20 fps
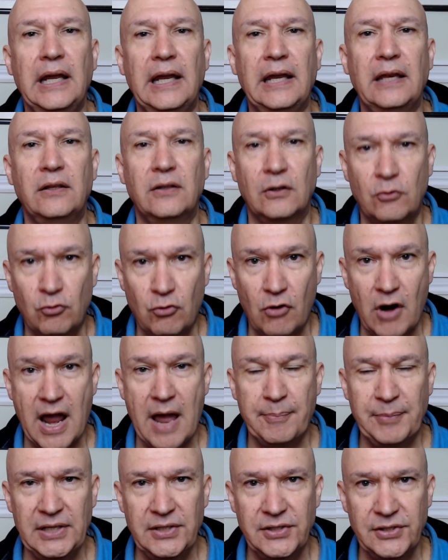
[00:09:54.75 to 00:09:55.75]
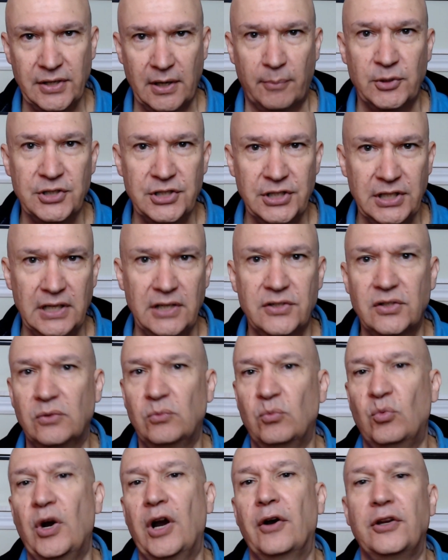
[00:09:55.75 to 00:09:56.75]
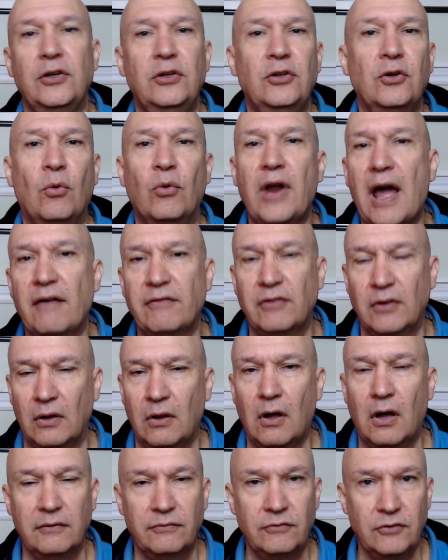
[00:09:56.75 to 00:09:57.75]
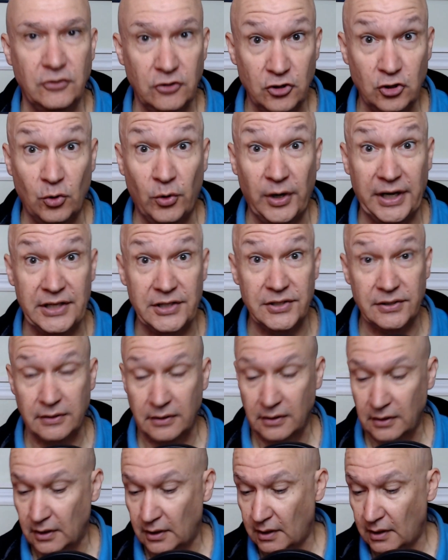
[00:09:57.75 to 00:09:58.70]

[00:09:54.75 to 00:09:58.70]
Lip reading: in the crappy summer season where you don't have a lot of choice.